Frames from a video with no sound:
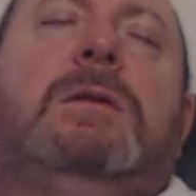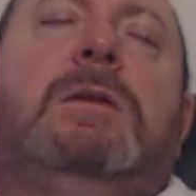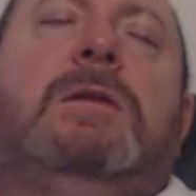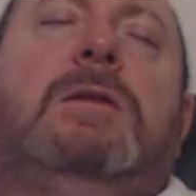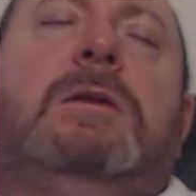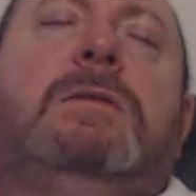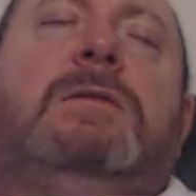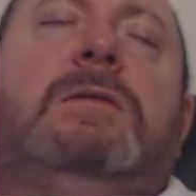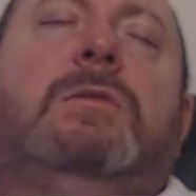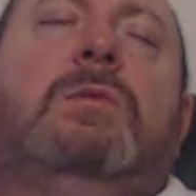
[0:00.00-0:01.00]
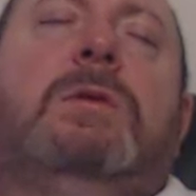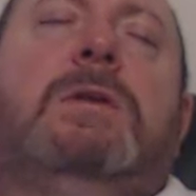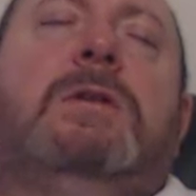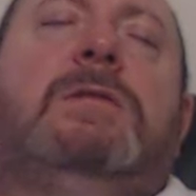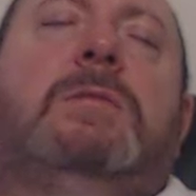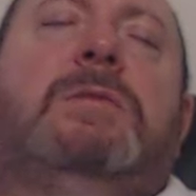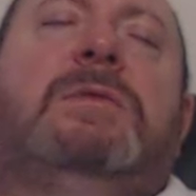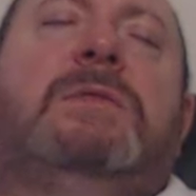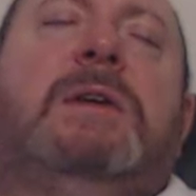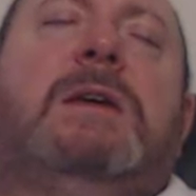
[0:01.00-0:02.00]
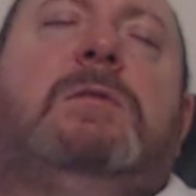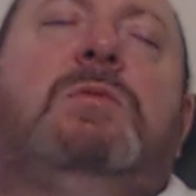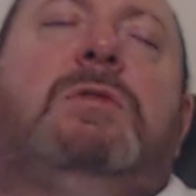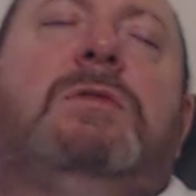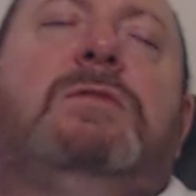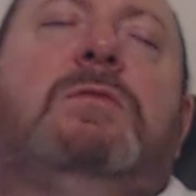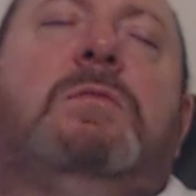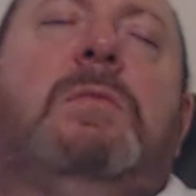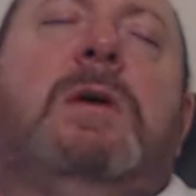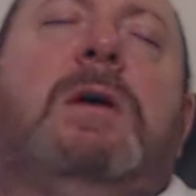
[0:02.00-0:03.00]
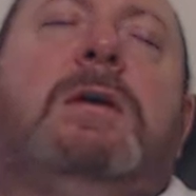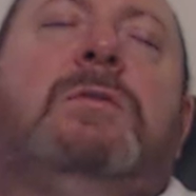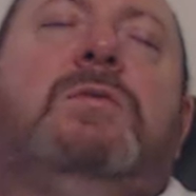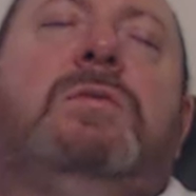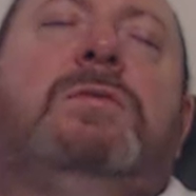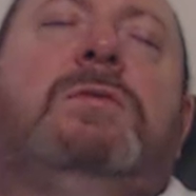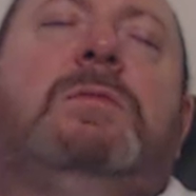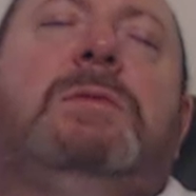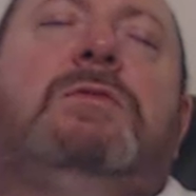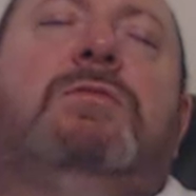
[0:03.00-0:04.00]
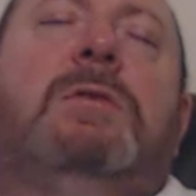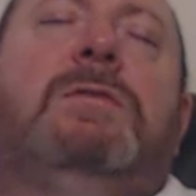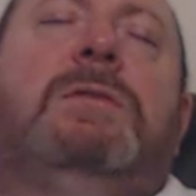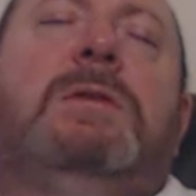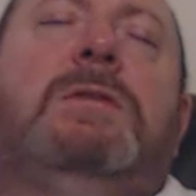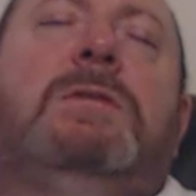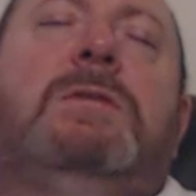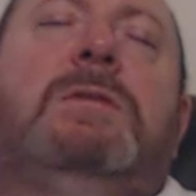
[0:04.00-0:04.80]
alert to the words I'm saying because your mind will just be drifting.